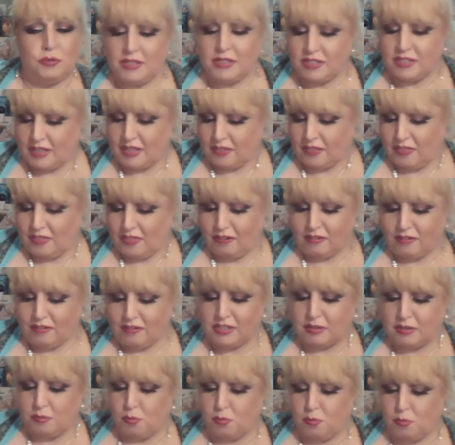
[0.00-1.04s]
then there are
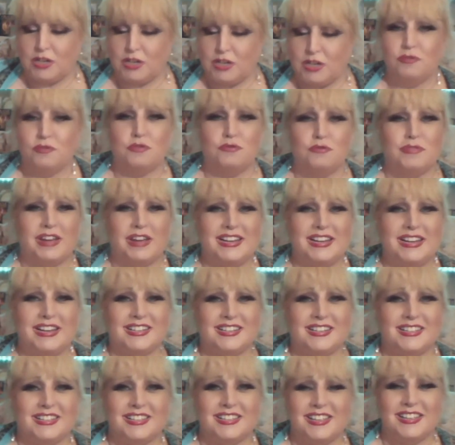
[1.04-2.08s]
some wonderful
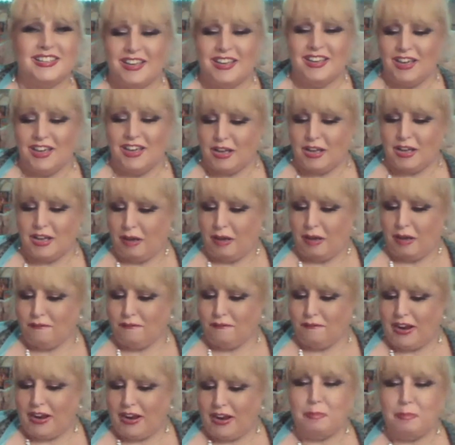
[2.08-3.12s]
readers
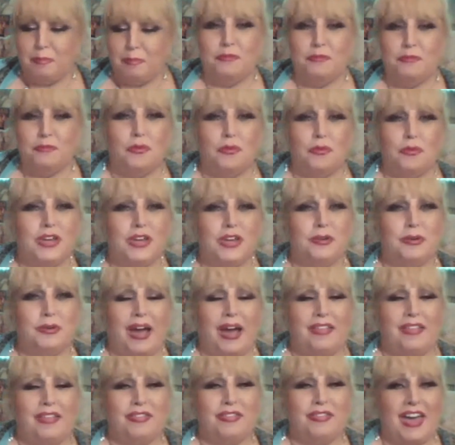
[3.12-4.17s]
available for you at the
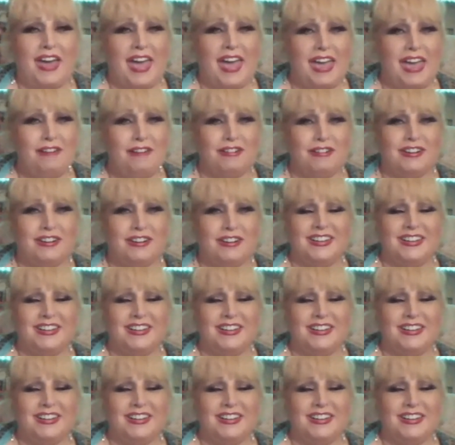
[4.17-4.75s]
Heron,